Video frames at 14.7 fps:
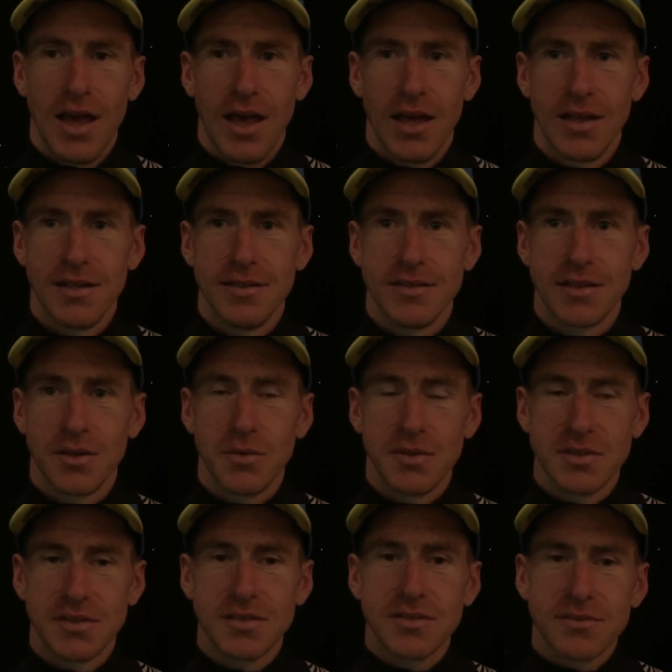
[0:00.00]
and I
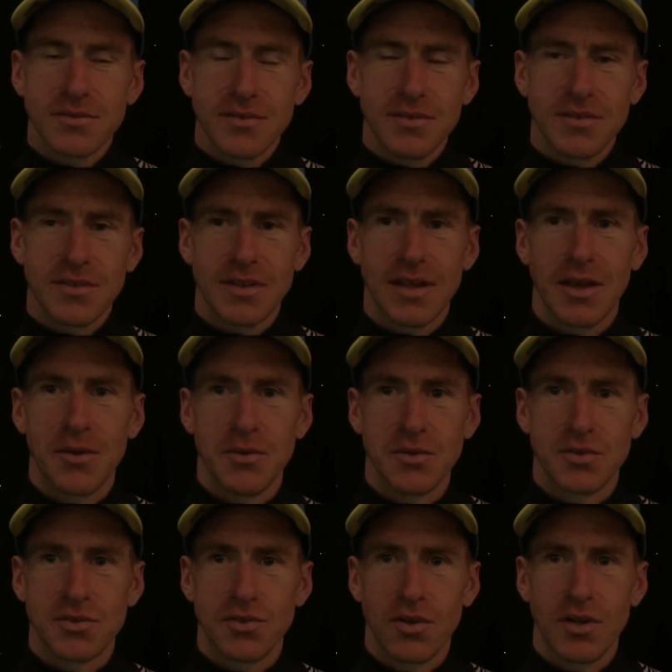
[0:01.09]
was I
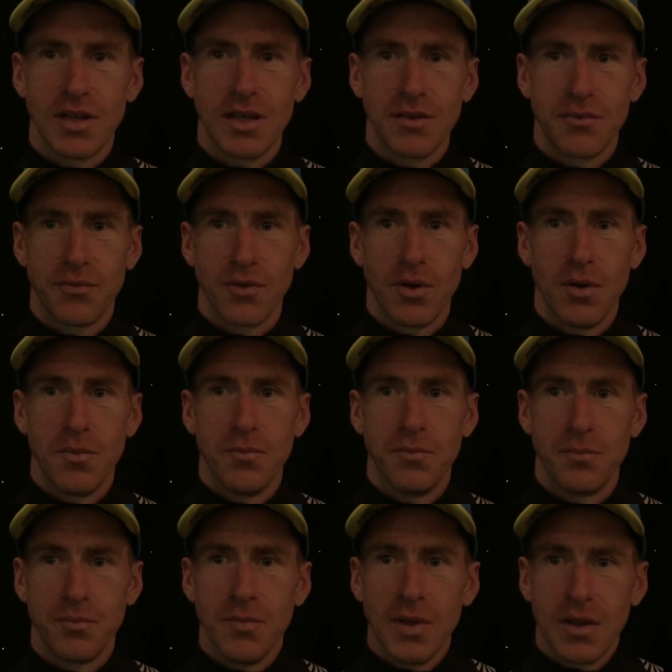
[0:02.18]
was struggling
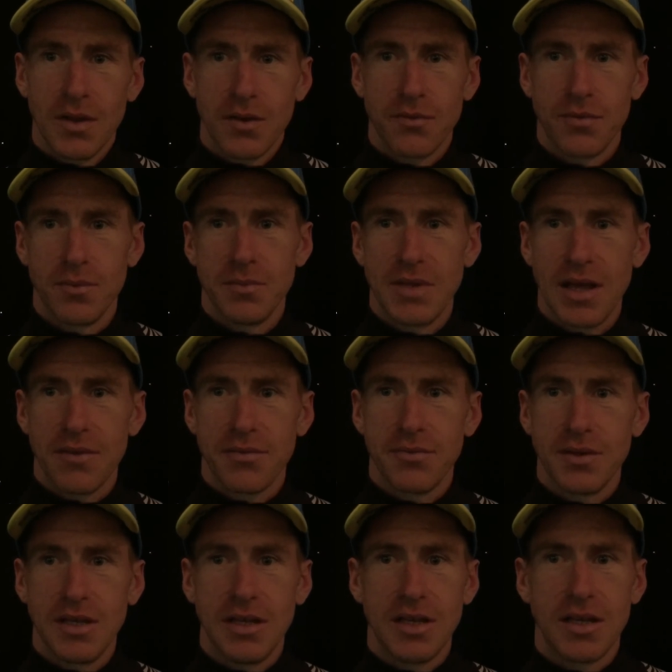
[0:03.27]
from from
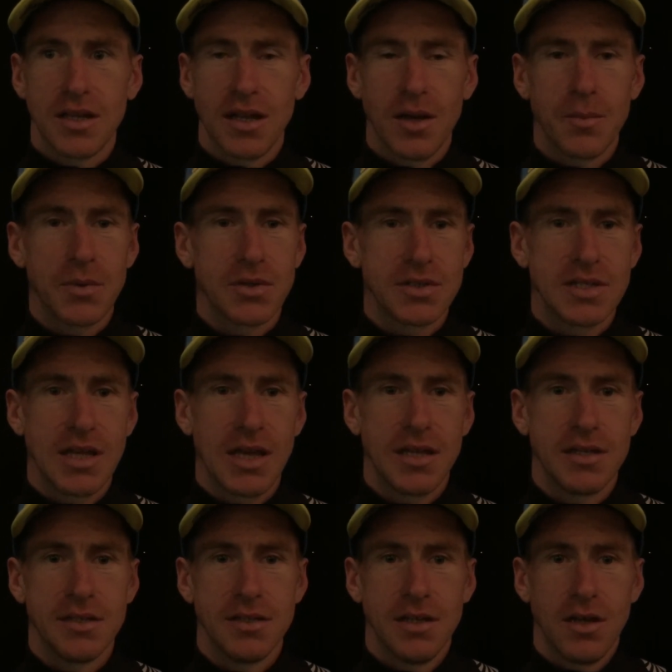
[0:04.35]
definitely kilometer
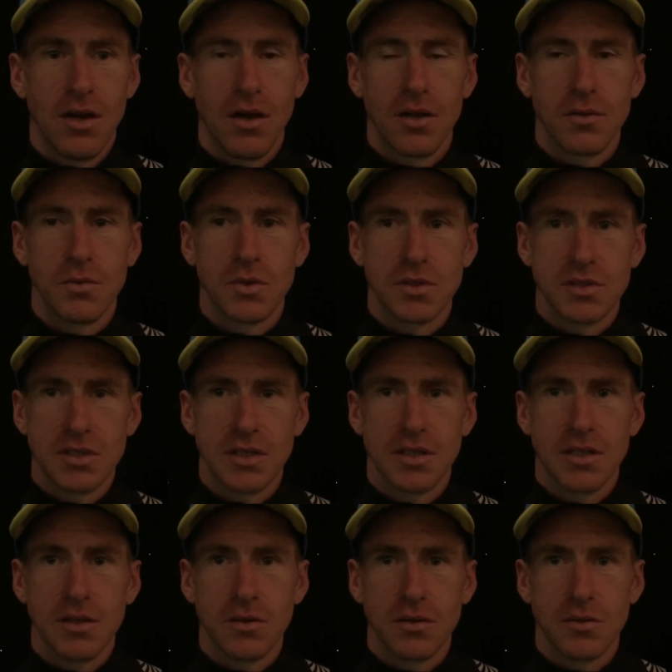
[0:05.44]
10 onwards,
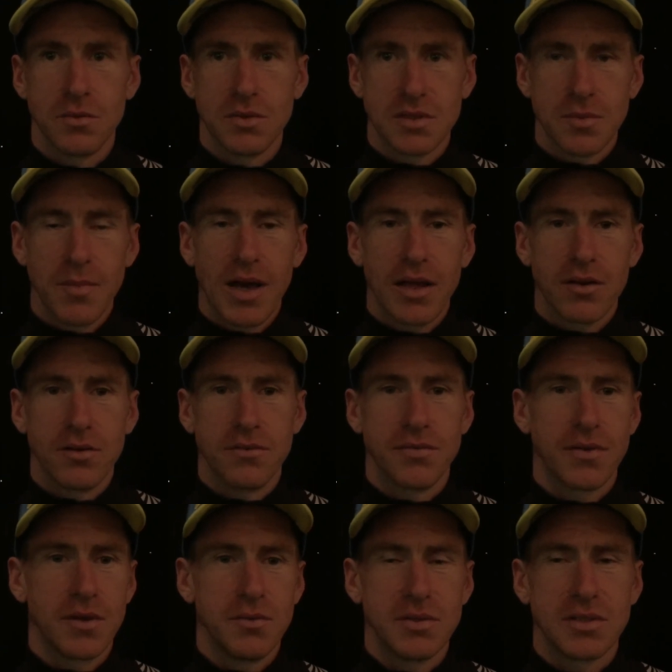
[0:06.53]
and, and it was a matter of
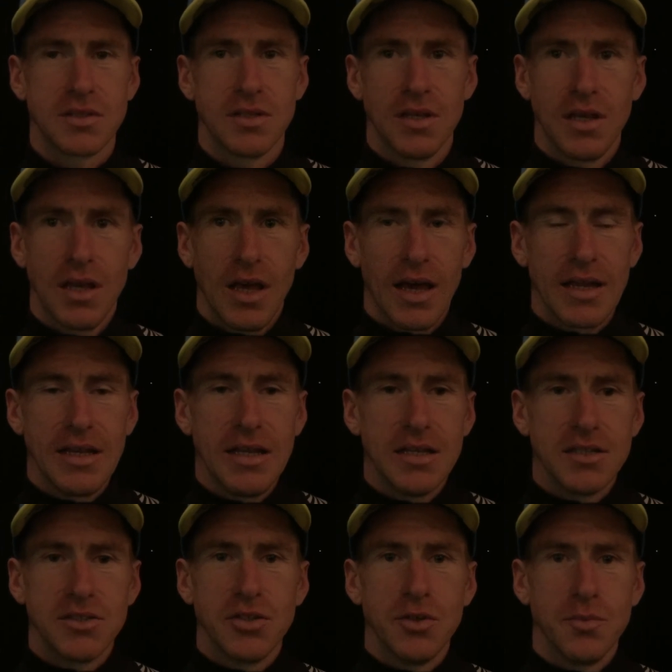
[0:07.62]
face. I
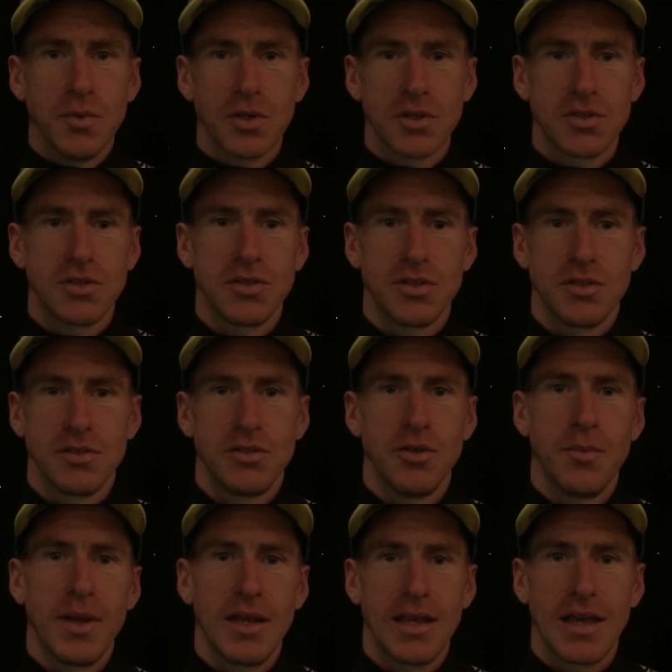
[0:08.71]
needed too much
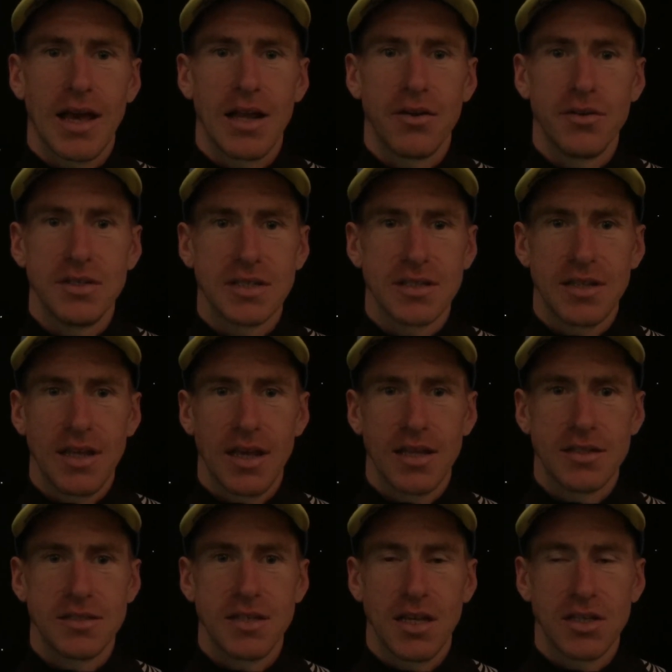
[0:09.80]
too many calories at the
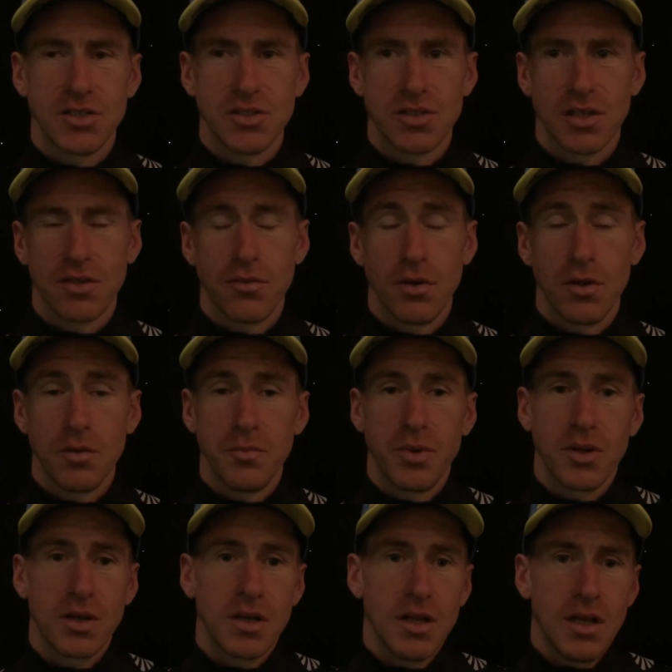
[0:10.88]
aid stations on the run,
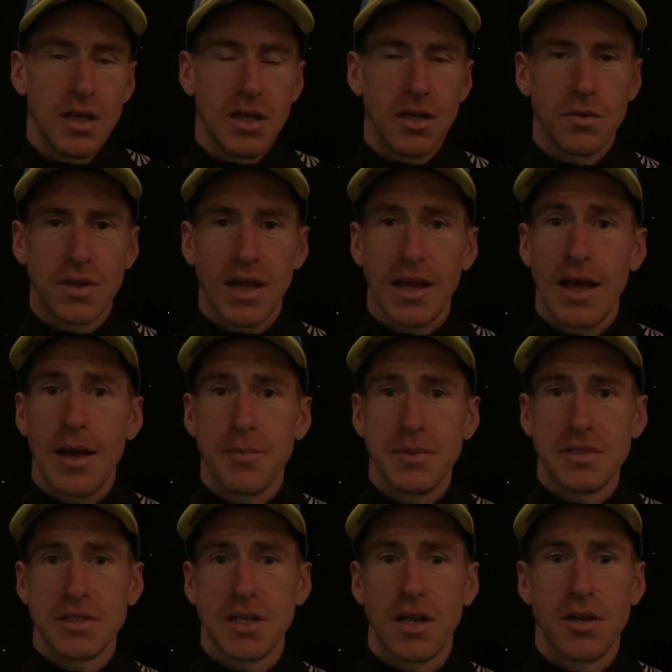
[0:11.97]
but you know that
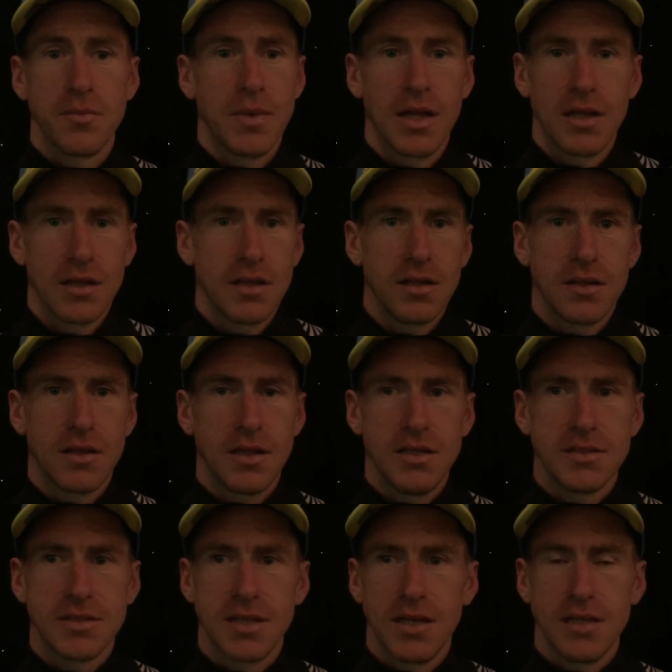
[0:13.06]
happens in Ironman.
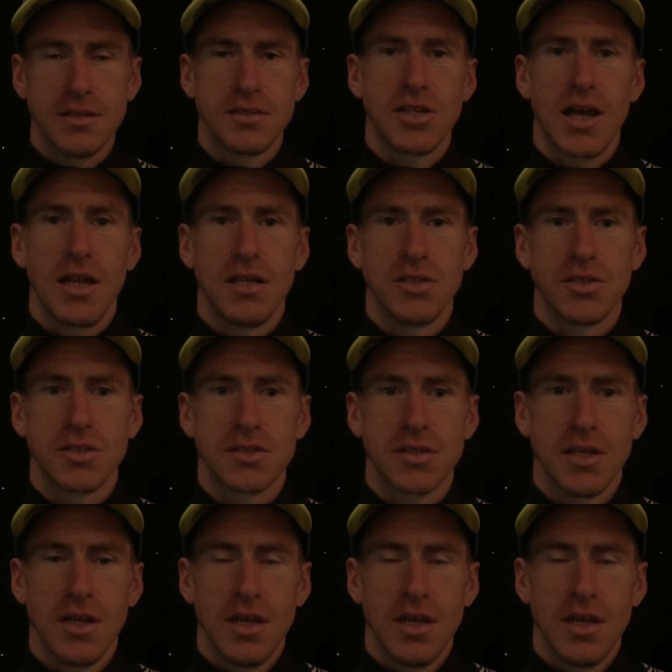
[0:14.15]
these things challenge us.